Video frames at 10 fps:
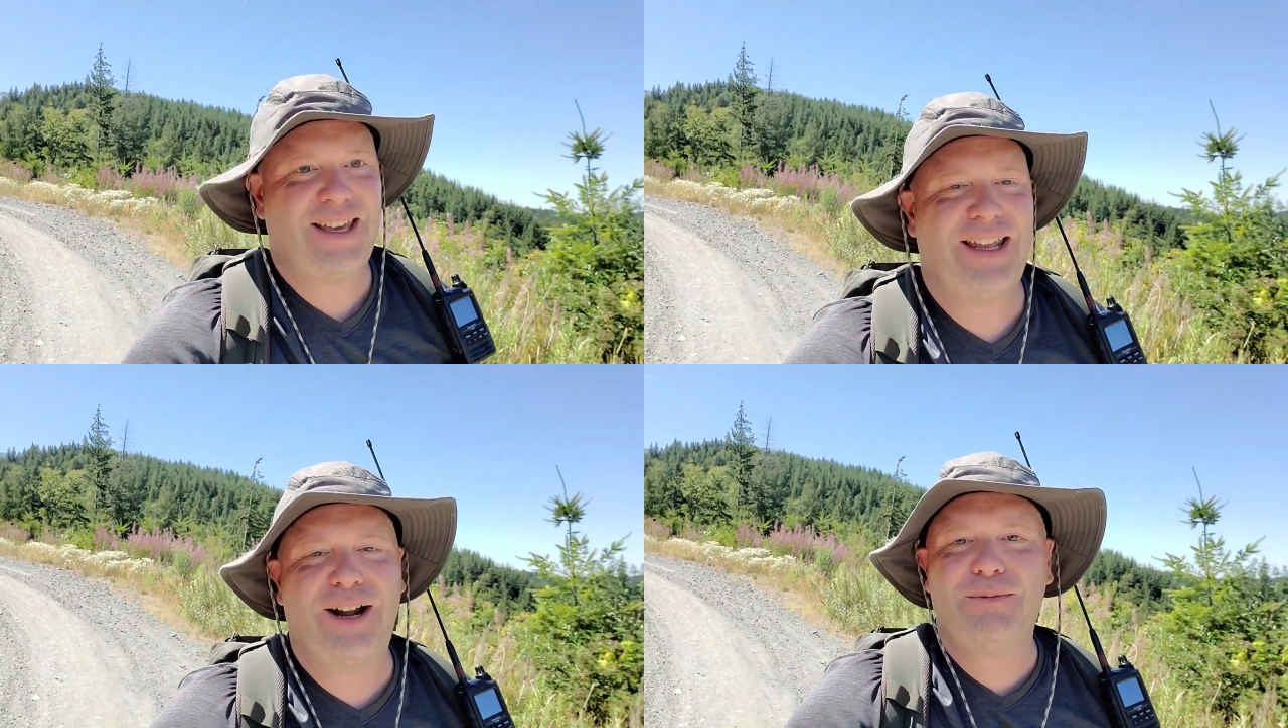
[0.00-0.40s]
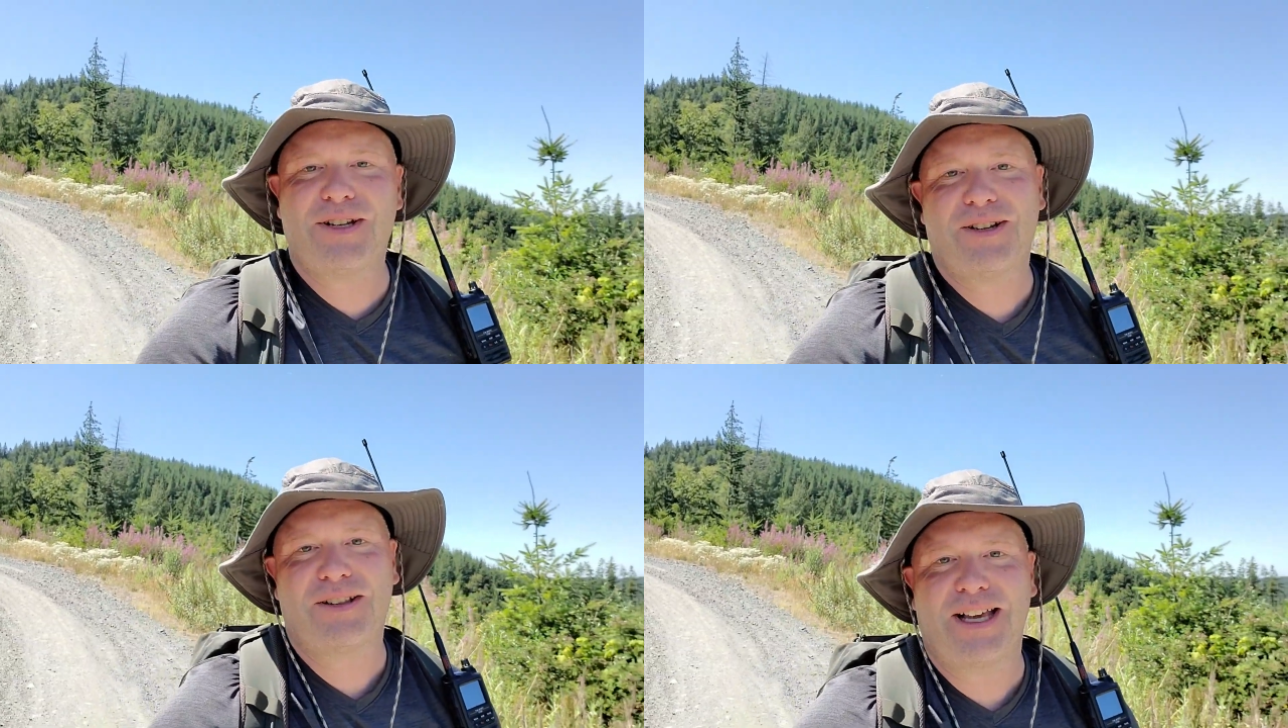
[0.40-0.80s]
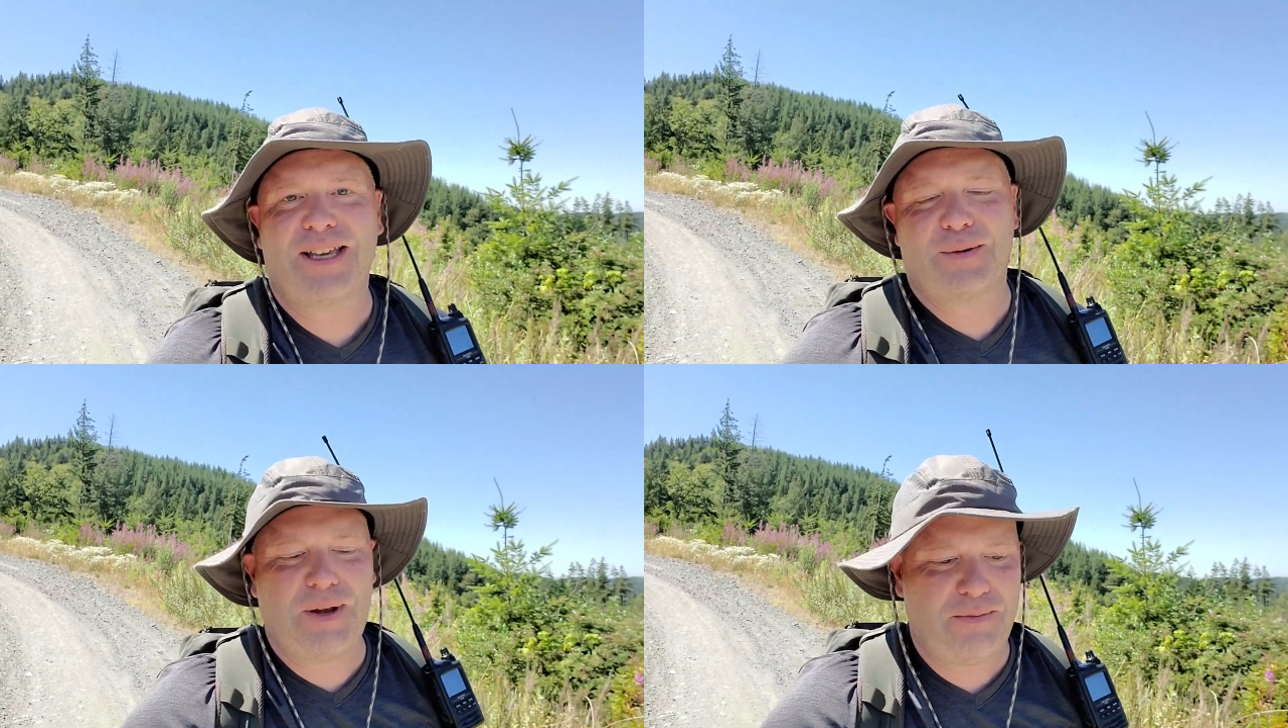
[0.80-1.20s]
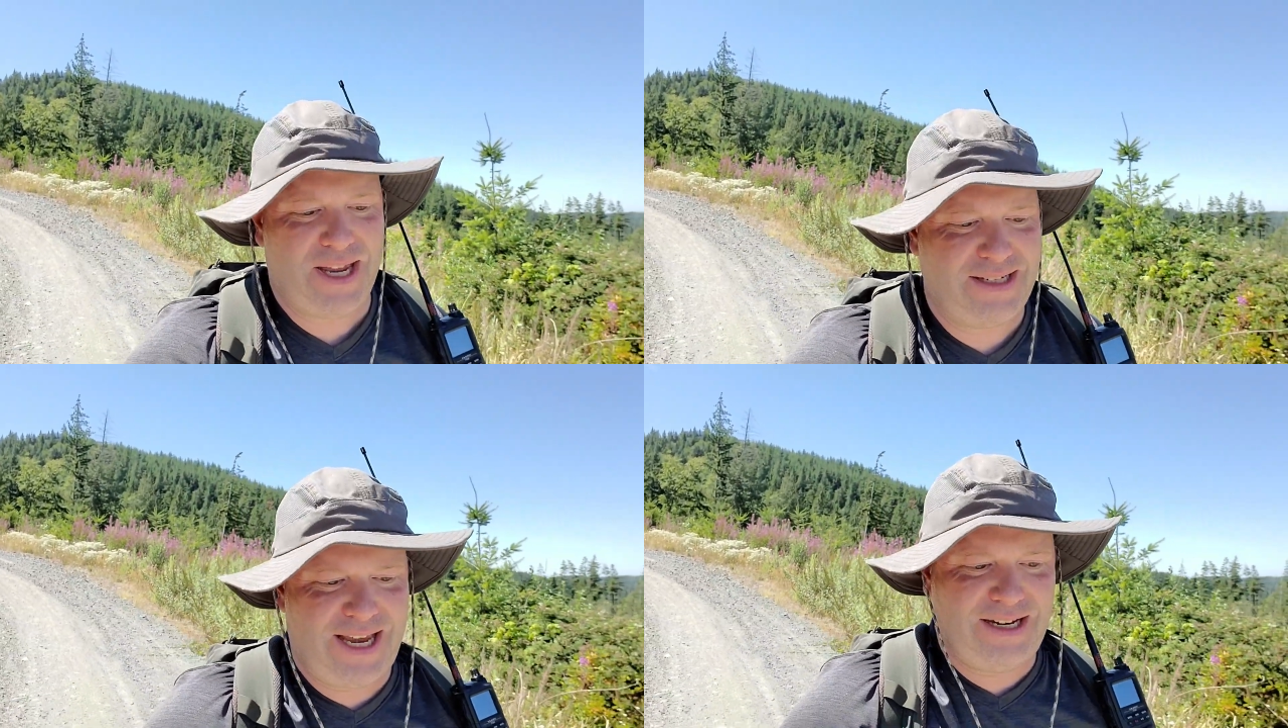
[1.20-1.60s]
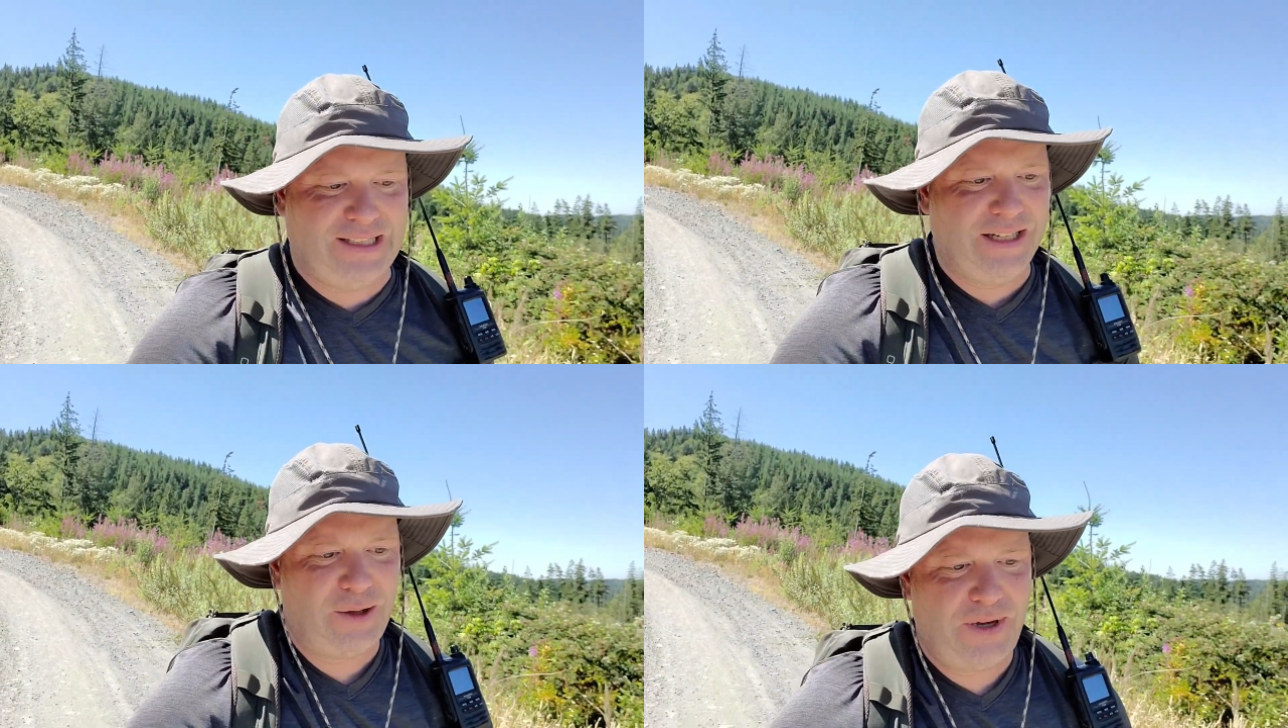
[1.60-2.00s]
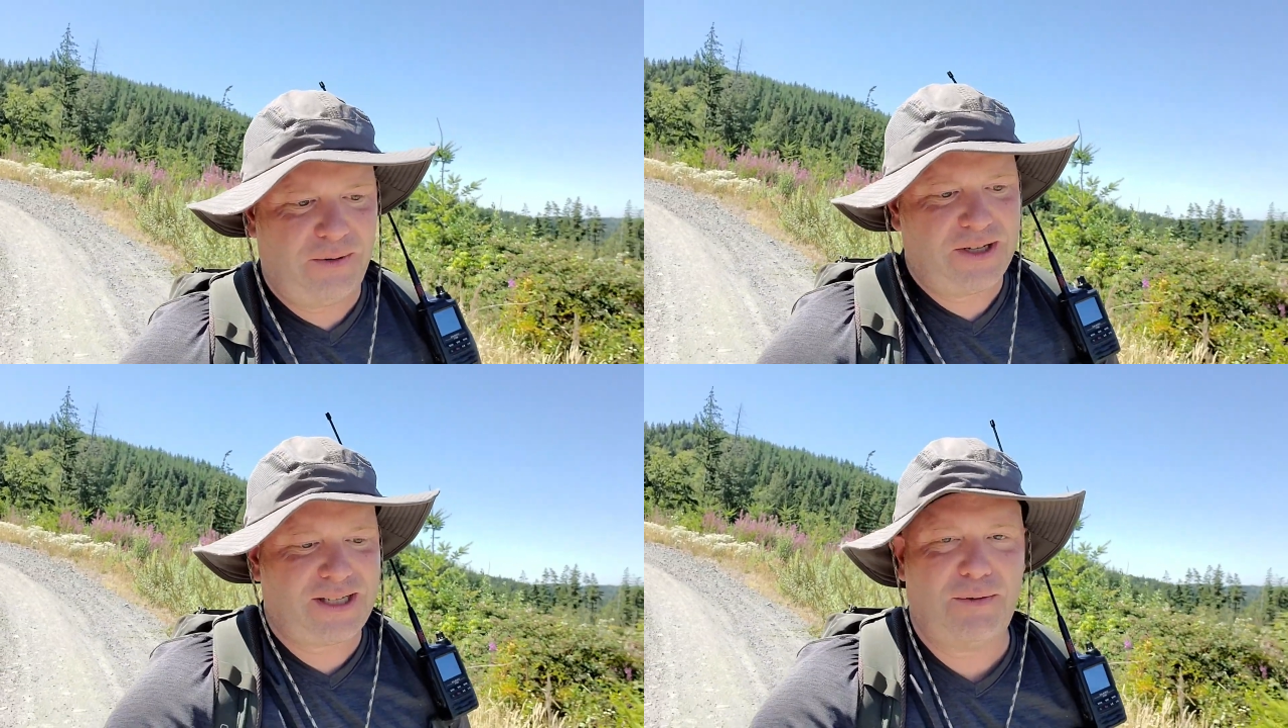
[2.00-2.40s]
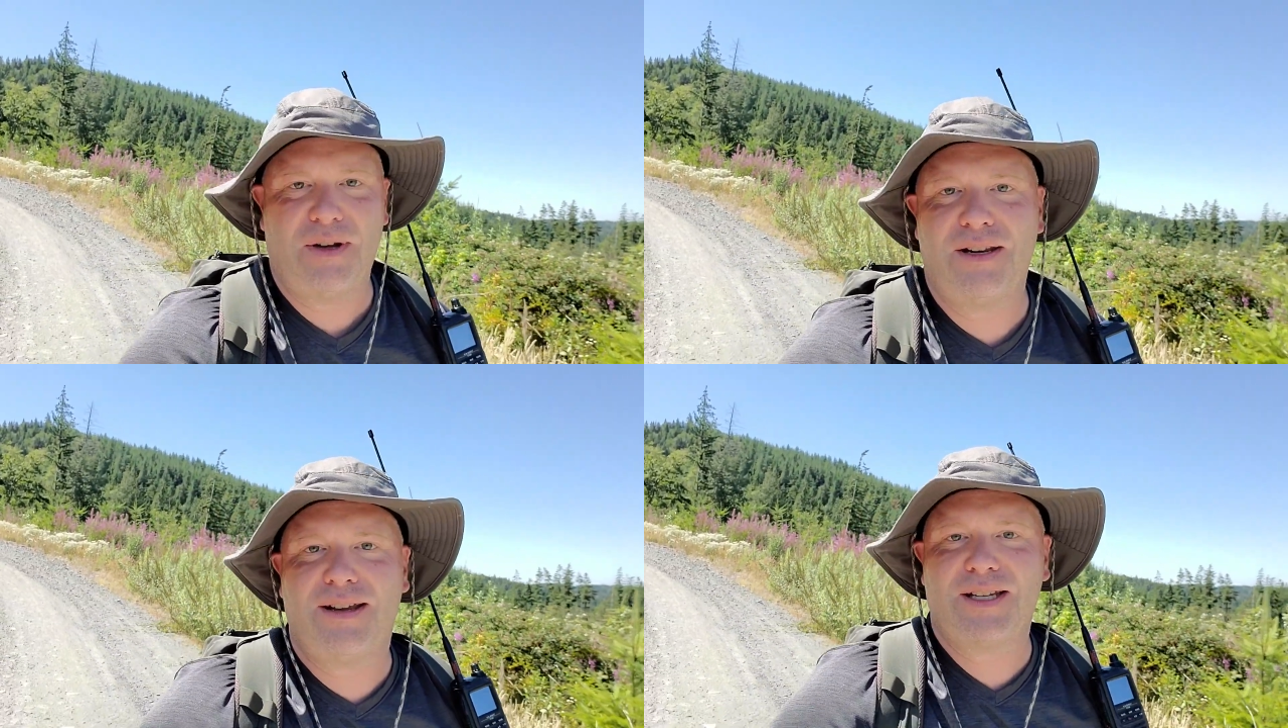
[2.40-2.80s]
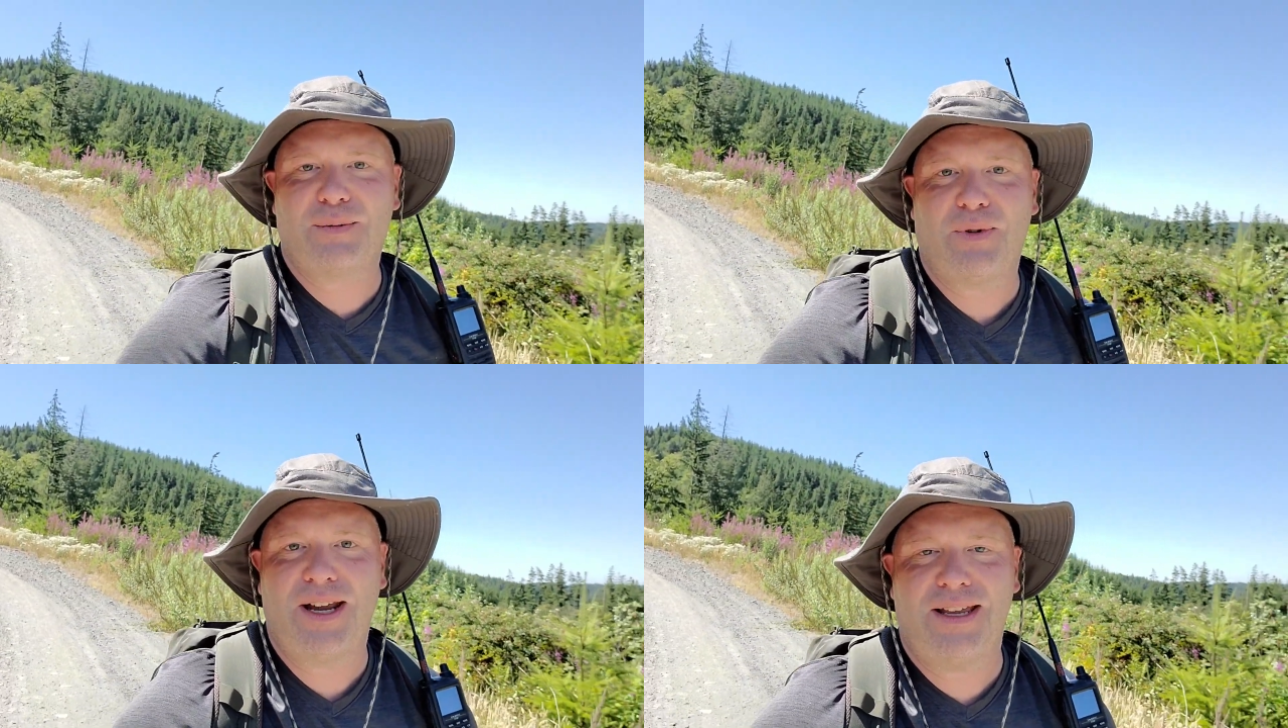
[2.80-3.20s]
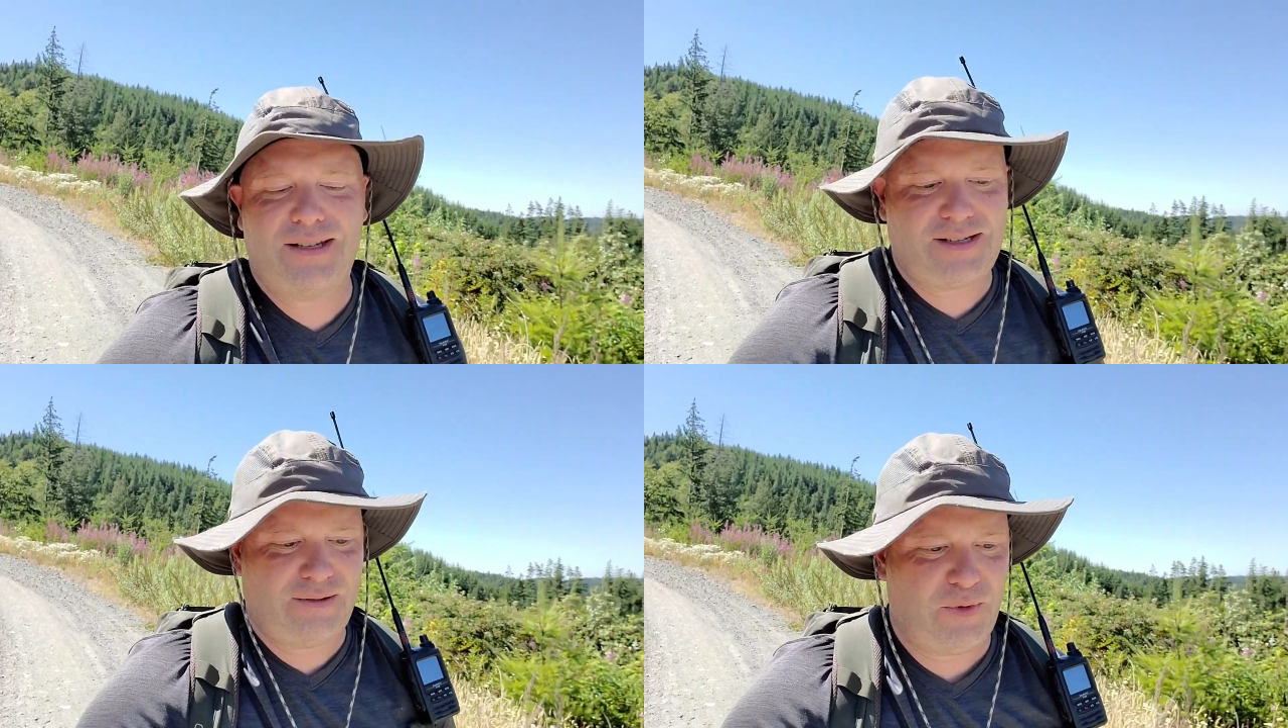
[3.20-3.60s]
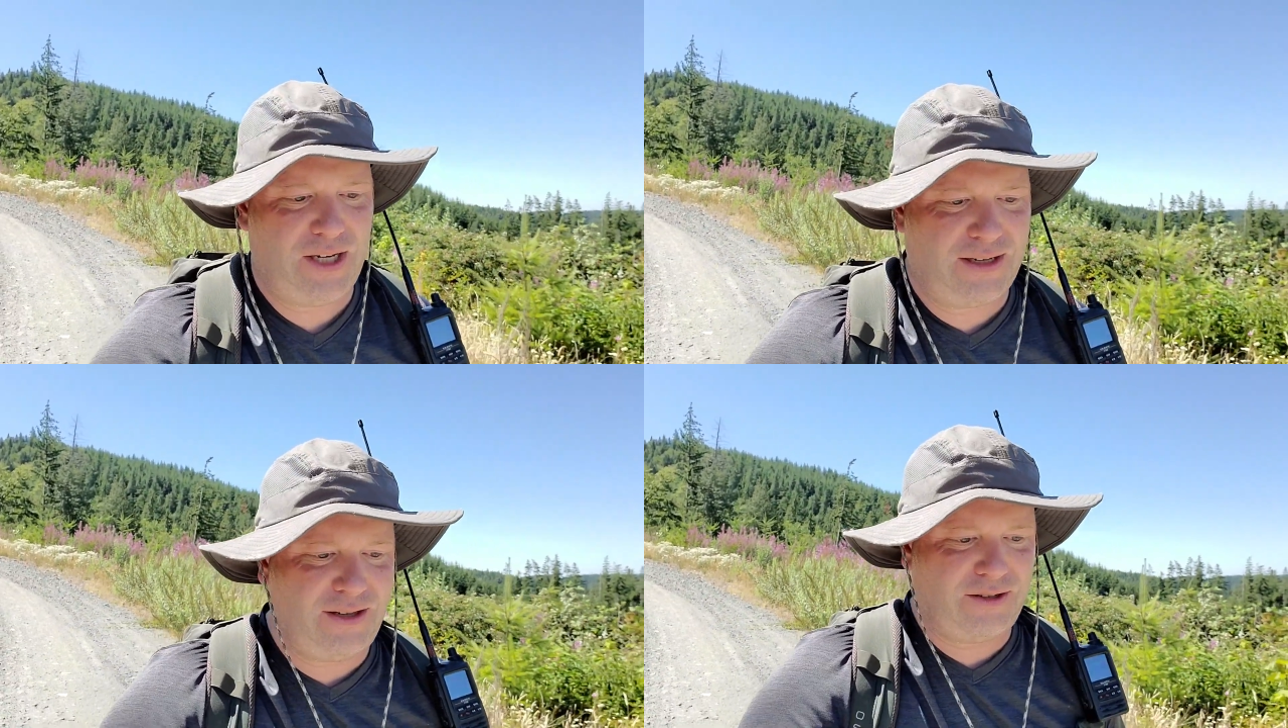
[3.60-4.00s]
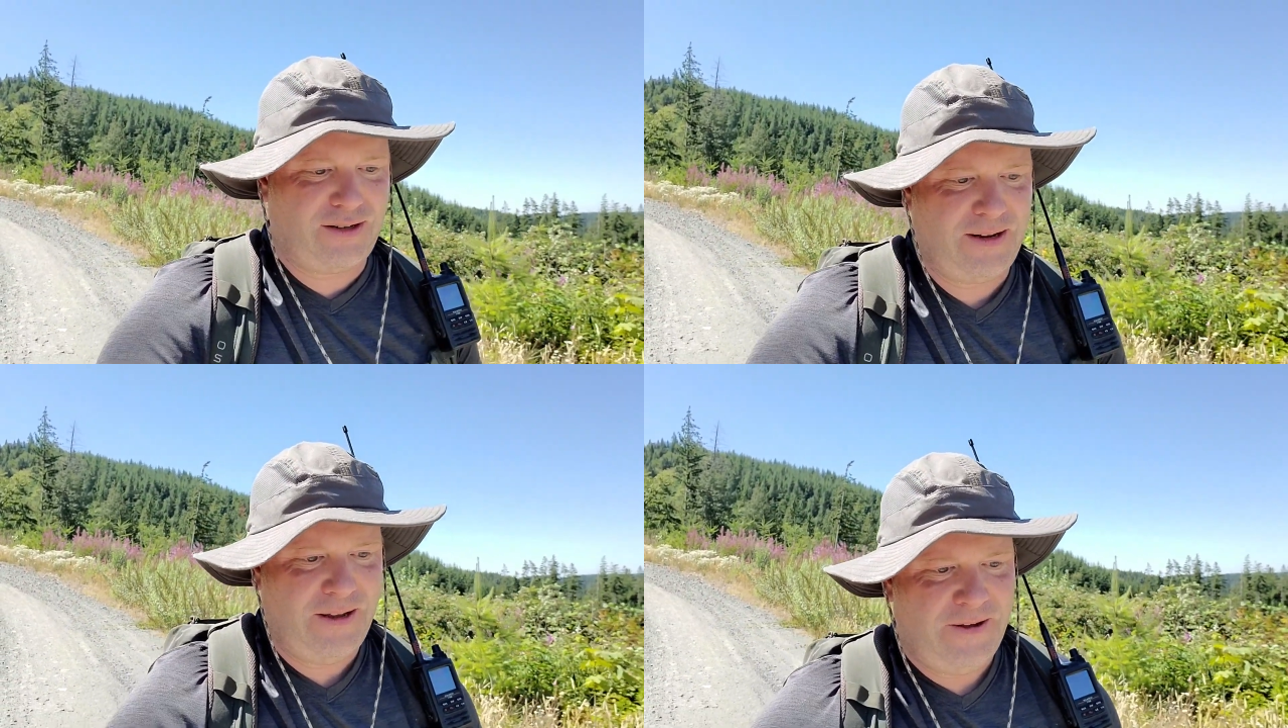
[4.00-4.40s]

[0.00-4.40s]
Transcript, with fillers: It almost looked like it's been maintained a little bit with someone spraying some weed killer.